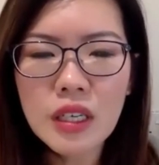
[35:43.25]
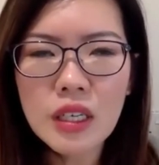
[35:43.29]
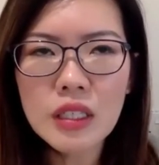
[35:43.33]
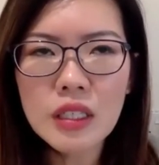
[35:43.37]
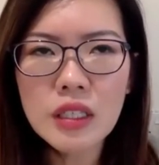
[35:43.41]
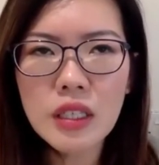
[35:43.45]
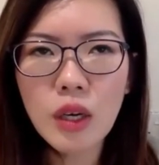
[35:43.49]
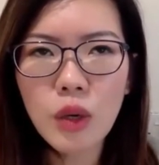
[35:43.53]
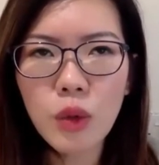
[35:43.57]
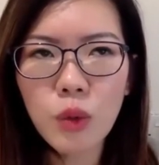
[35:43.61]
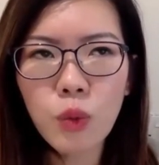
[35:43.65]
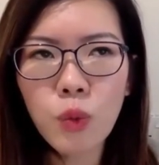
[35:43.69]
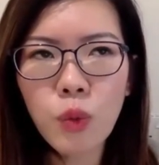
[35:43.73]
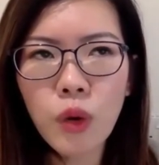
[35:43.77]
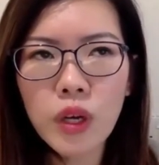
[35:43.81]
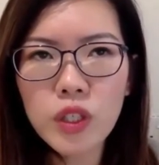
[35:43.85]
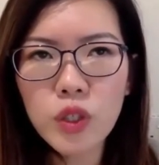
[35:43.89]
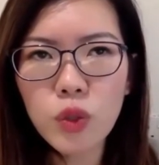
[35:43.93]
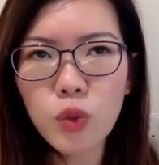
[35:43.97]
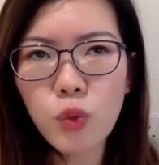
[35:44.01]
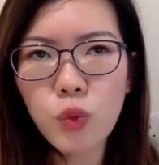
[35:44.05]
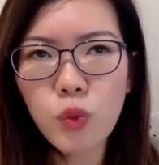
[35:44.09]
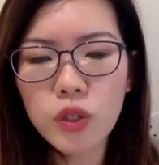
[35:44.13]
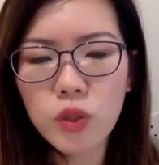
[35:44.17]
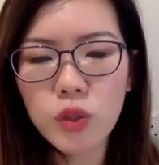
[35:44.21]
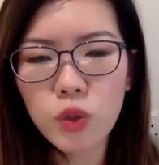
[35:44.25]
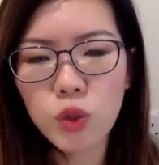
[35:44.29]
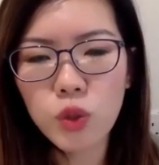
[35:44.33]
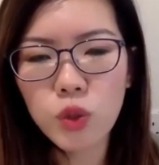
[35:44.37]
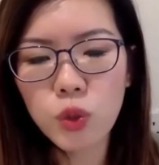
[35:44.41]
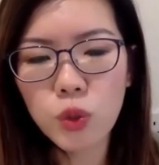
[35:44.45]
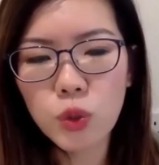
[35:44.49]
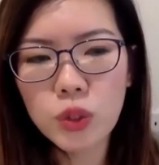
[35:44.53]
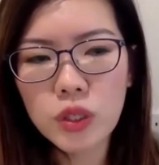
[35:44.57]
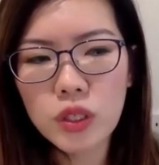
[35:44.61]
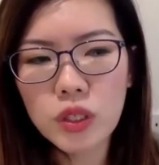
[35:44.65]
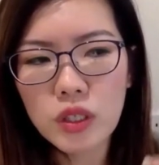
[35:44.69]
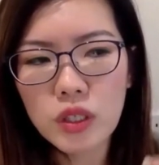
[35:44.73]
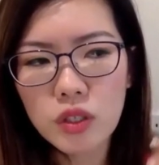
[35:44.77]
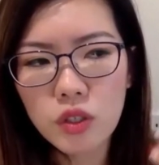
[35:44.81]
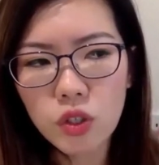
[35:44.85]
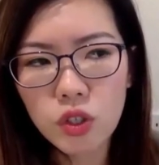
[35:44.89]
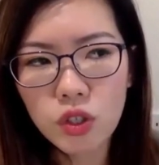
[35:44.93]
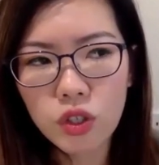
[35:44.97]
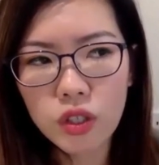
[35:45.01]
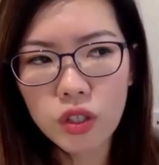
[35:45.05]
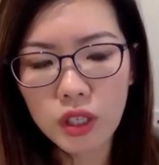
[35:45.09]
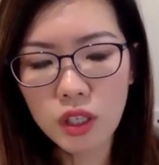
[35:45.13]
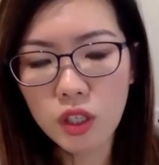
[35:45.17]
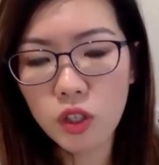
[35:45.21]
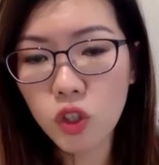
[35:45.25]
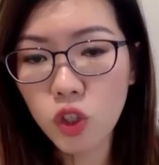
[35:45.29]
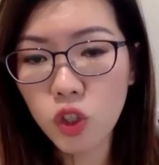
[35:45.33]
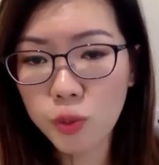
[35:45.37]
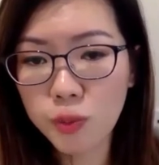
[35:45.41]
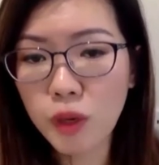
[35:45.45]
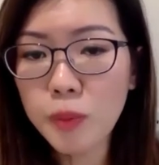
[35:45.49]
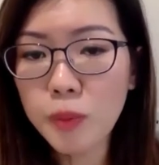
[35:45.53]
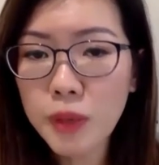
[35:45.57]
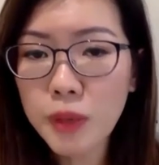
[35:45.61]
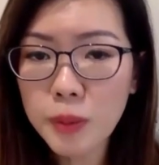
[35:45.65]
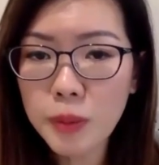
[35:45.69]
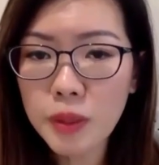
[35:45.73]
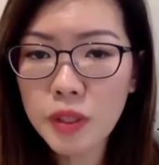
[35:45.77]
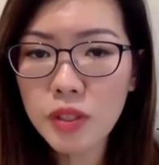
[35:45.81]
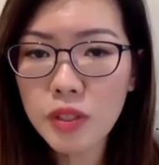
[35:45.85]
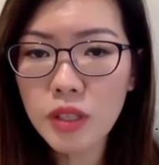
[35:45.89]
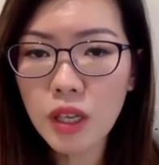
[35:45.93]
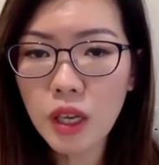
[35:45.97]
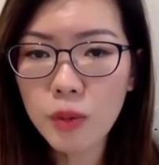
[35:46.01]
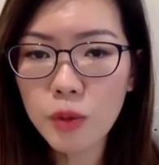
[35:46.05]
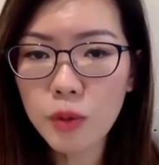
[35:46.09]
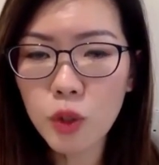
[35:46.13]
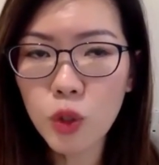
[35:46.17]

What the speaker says: Now, what you want to do is taking small baby steps.